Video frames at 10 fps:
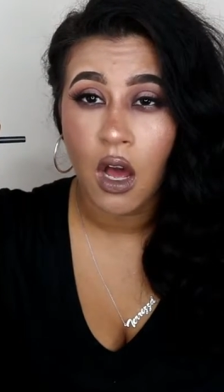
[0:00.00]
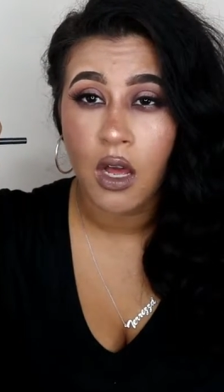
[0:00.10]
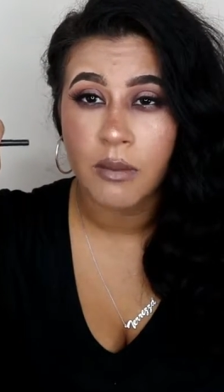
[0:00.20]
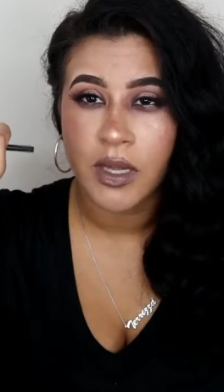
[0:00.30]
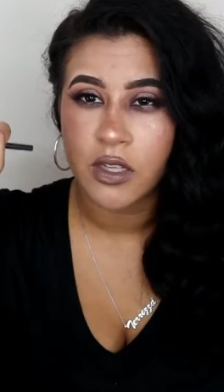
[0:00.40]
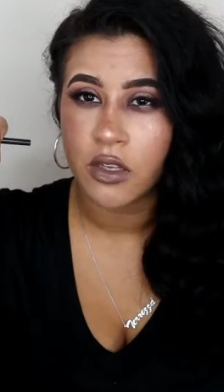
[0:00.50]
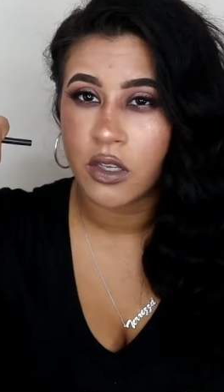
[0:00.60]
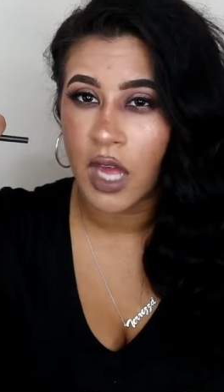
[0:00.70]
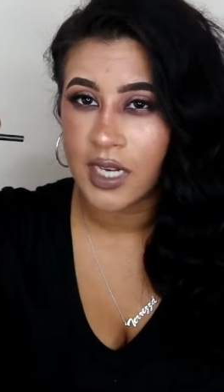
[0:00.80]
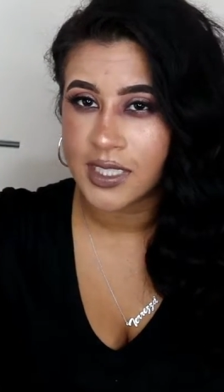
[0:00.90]
and
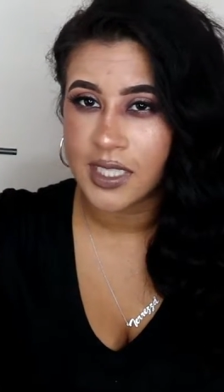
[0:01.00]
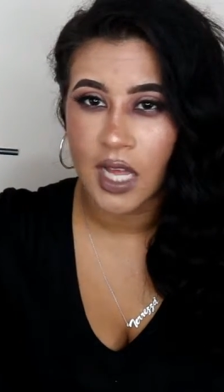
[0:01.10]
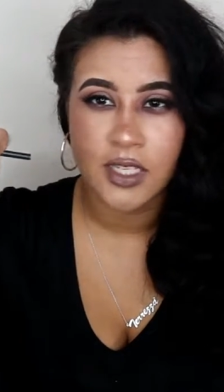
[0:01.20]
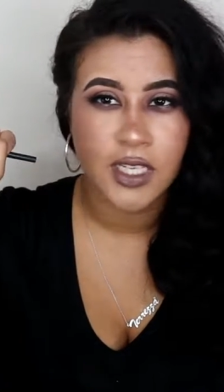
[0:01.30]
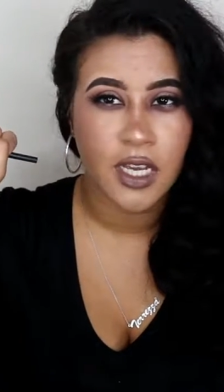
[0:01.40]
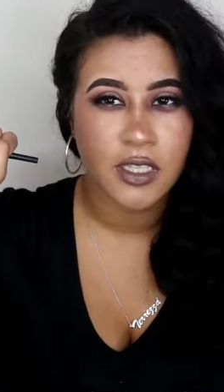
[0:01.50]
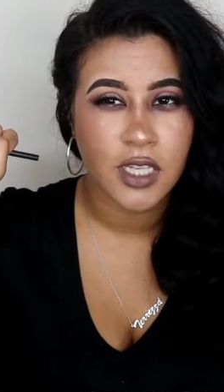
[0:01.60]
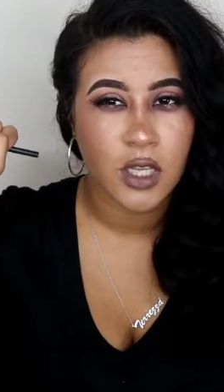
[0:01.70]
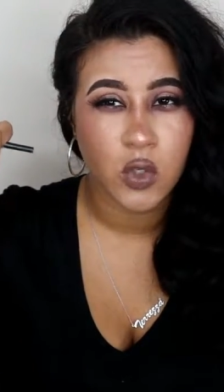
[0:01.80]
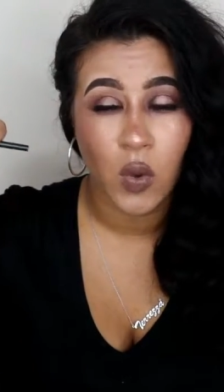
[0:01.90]
the Anastasia
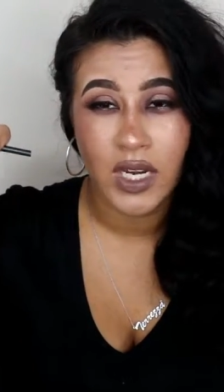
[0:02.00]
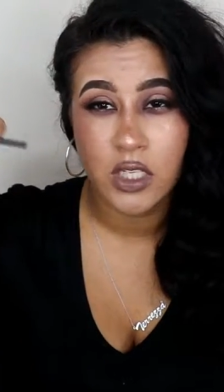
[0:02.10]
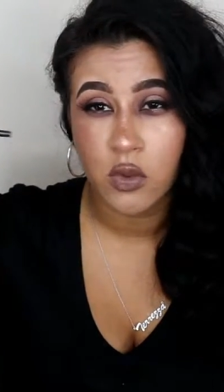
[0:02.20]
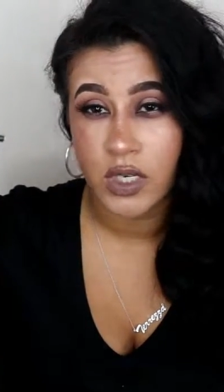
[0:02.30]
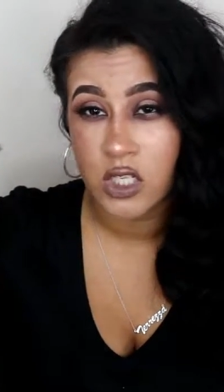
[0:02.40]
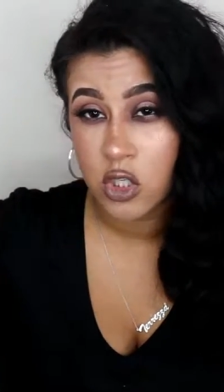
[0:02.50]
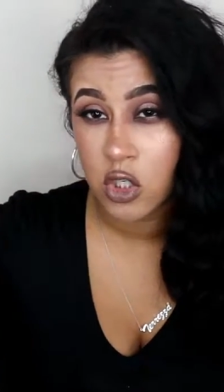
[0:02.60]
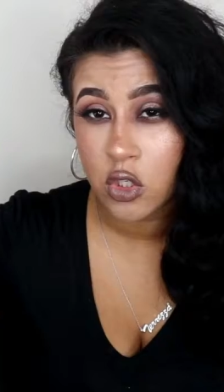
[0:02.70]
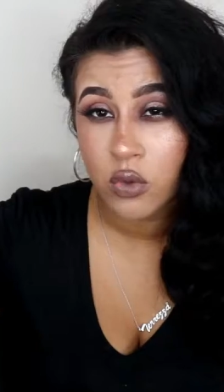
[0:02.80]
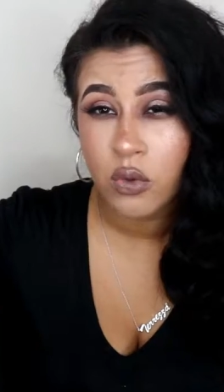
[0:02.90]
is like $20,
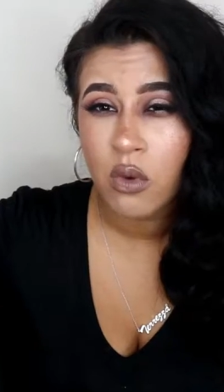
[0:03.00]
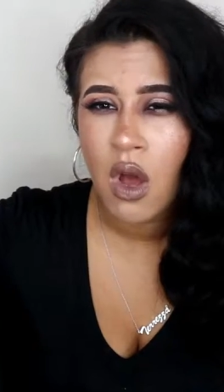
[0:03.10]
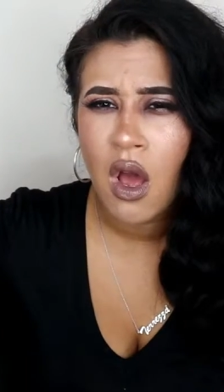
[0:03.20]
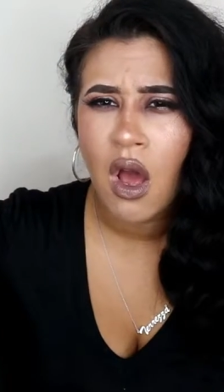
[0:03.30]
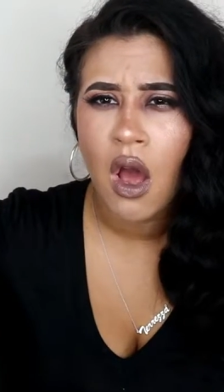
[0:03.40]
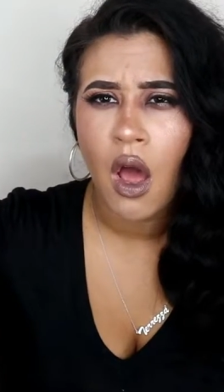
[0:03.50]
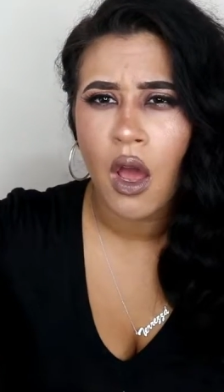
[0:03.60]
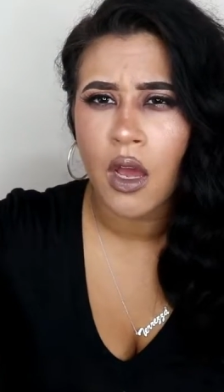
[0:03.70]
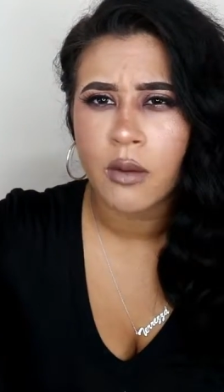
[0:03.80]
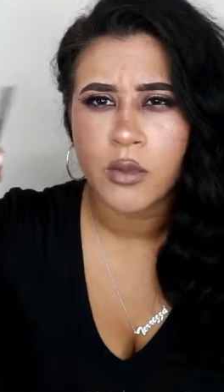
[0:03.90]
$22.
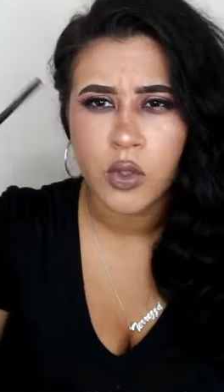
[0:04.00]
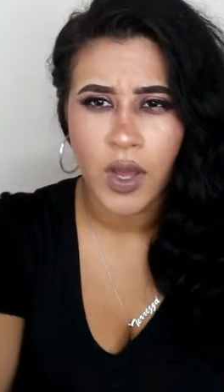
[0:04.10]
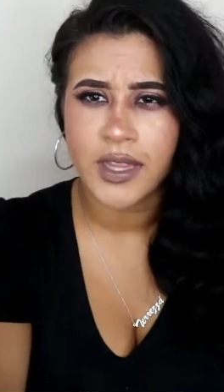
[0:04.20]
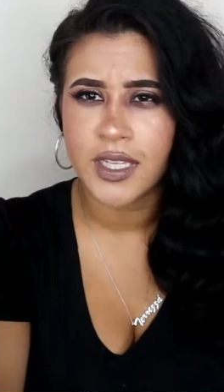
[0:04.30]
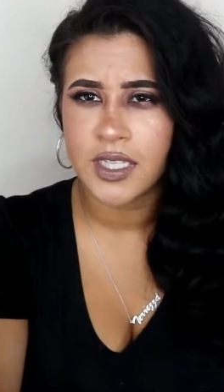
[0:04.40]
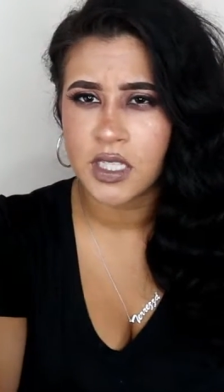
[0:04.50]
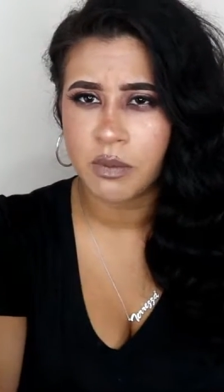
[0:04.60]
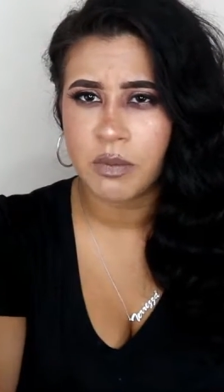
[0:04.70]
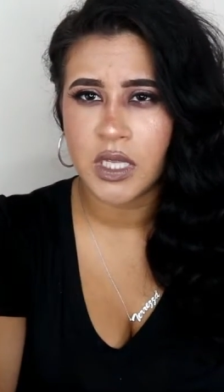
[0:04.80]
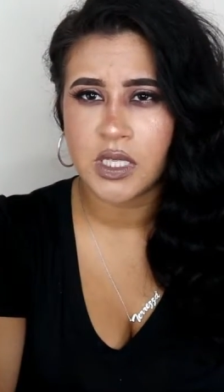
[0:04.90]
So I think
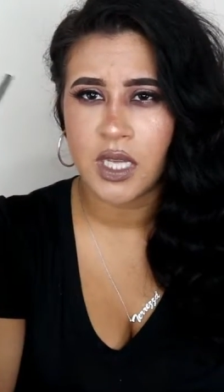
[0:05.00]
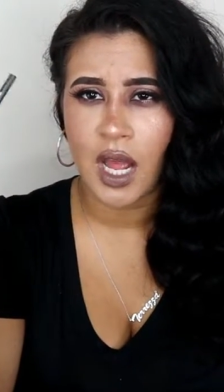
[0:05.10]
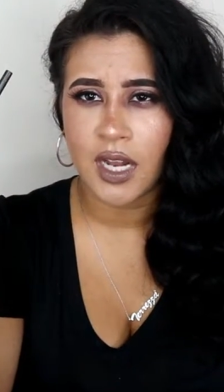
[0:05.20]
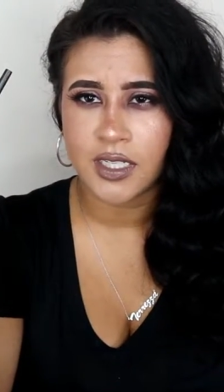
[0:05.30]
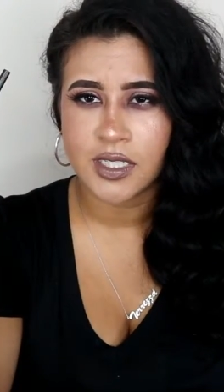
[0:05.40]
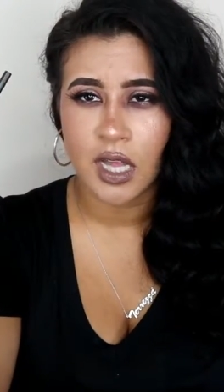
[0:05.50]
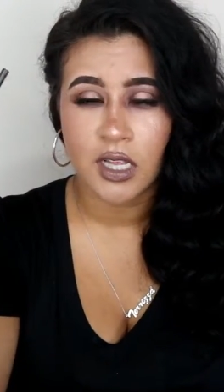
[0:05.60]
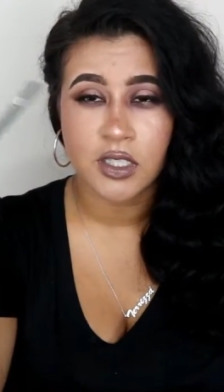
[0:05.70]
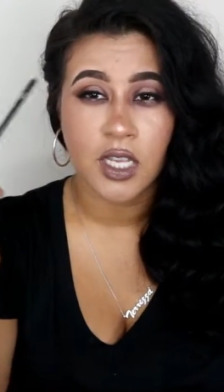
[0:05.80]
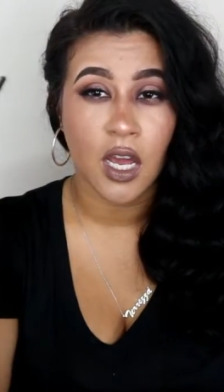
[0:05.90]
this beats the
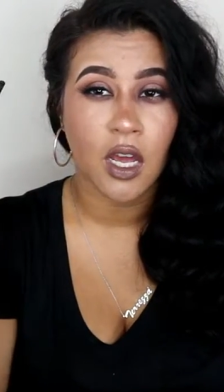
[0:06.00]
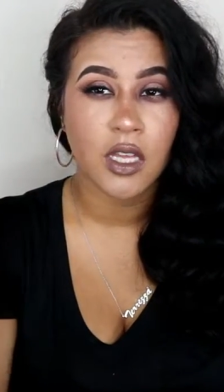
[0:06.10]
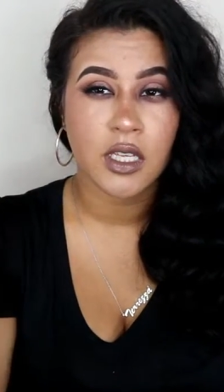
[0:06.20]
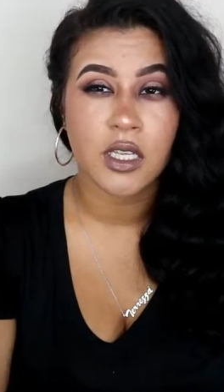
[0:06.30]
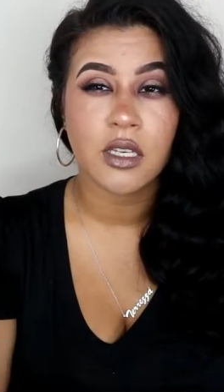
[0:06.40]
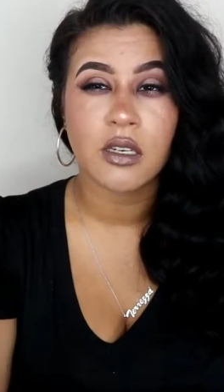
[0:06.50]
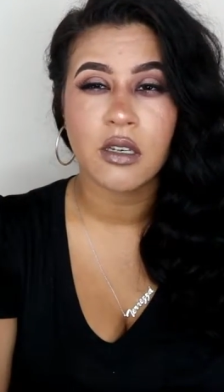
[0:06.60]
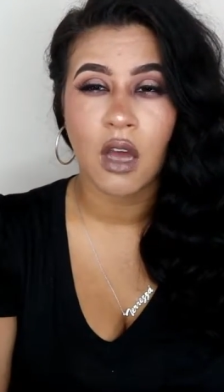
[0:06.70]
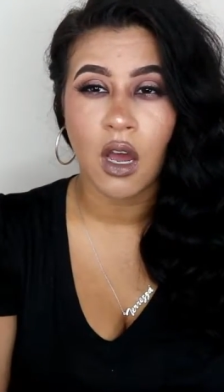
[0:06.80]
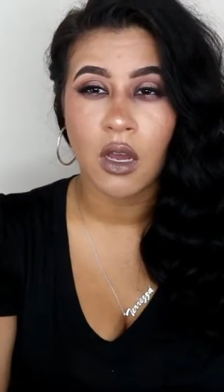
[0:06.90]
Anastasia
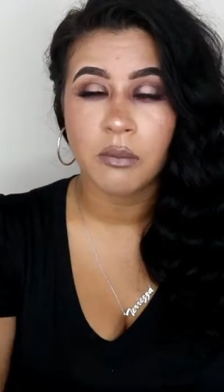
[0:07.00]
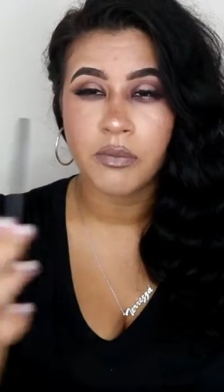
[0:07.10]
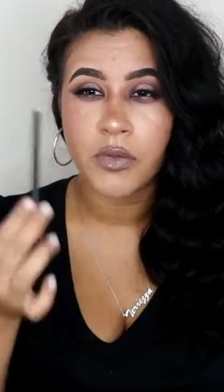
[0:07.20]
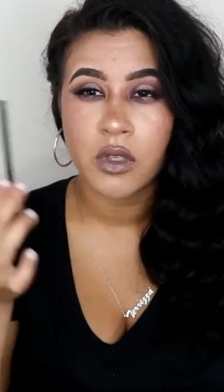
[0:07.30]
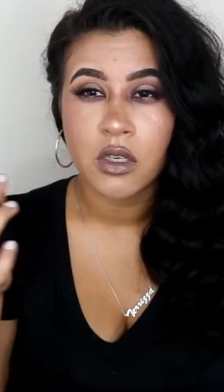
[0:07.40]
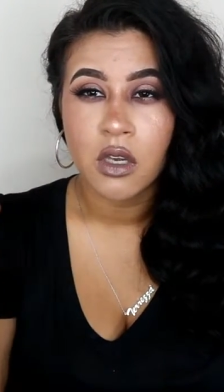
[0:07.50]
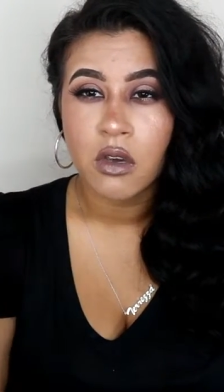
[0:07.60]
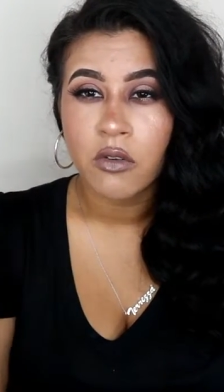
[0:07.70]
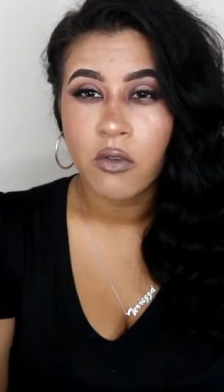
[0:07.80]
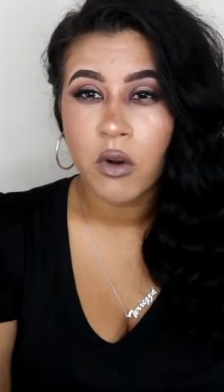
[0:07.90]
in
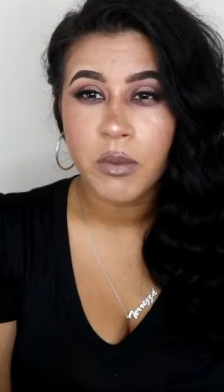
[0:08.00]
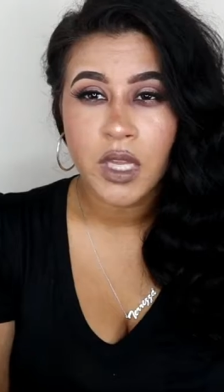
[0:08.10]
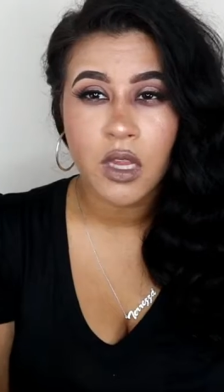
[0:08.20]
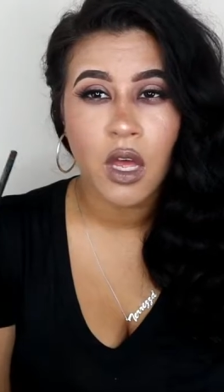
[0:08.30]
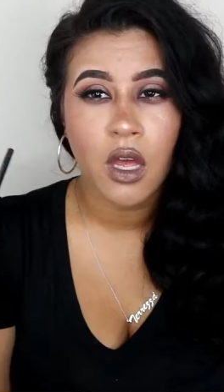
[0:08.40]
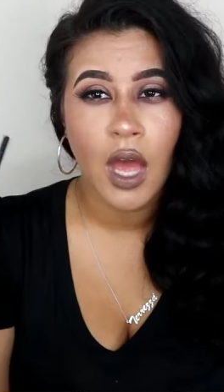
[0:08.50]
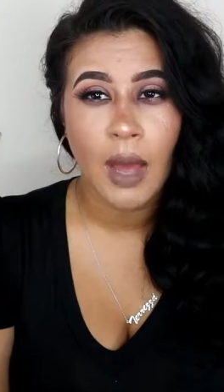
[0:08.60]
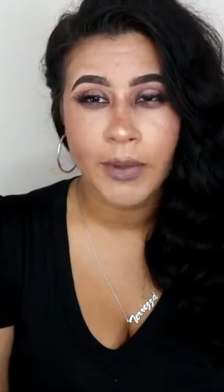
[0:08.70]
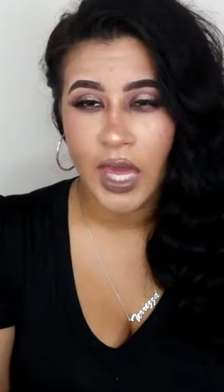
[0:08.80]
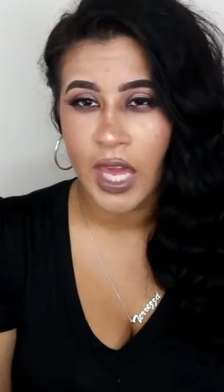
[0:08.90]
formula,
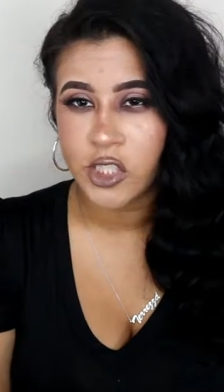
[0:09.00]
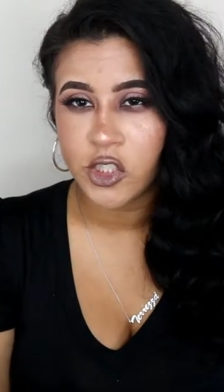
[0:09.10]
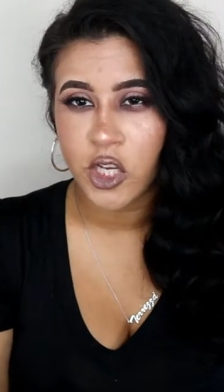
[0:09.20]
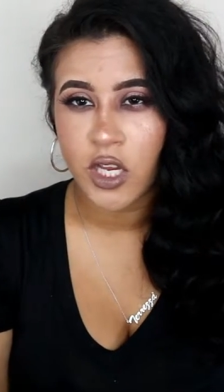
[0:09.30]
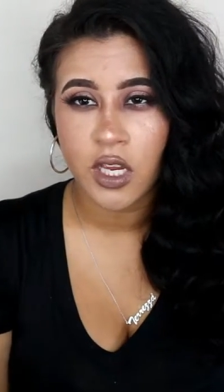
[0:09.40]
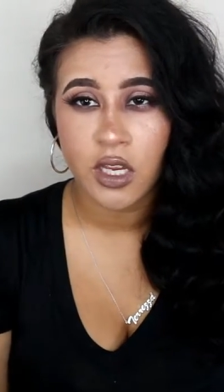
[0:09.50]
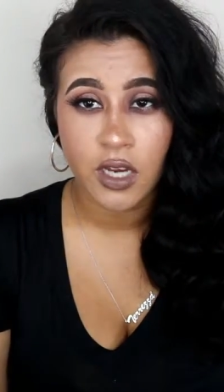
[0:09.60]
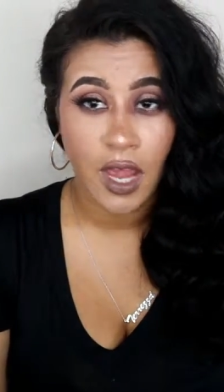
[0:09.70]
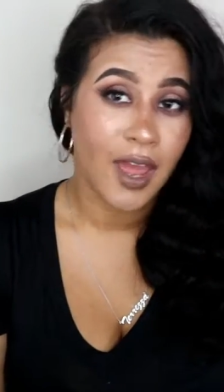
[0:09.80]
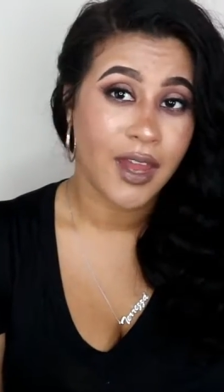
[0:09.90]

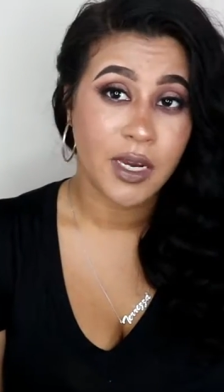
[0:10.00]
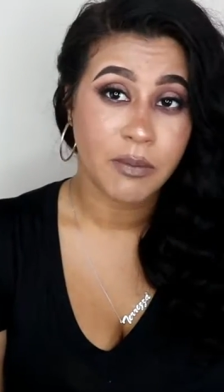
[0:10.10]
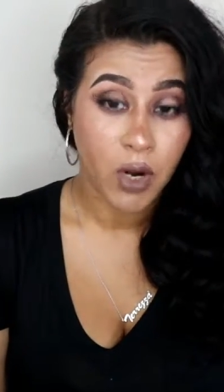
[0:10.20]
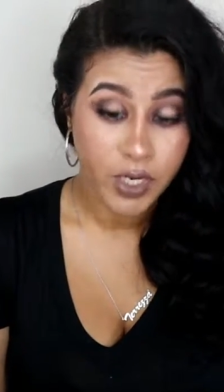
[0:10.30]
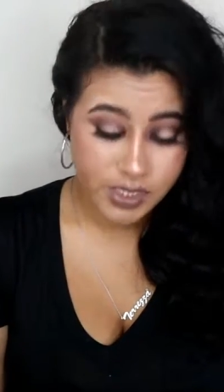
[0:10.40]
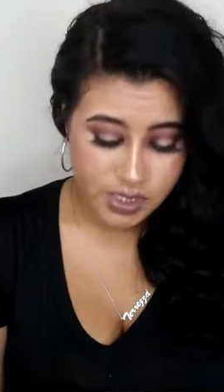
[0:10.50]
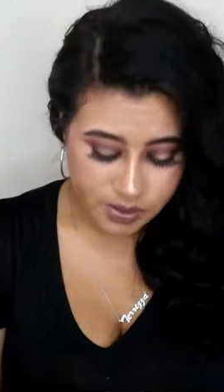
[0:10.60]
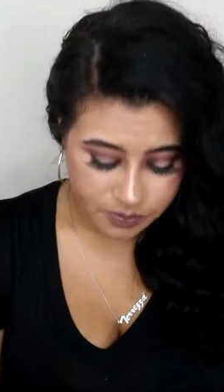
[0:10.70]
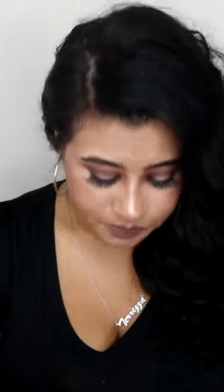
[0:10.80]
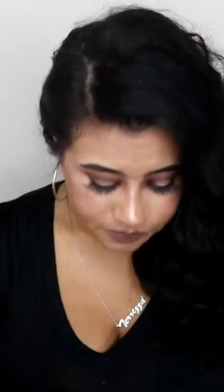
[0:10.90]
application, and
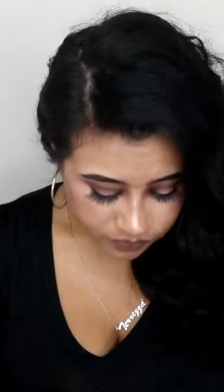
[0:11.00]
price.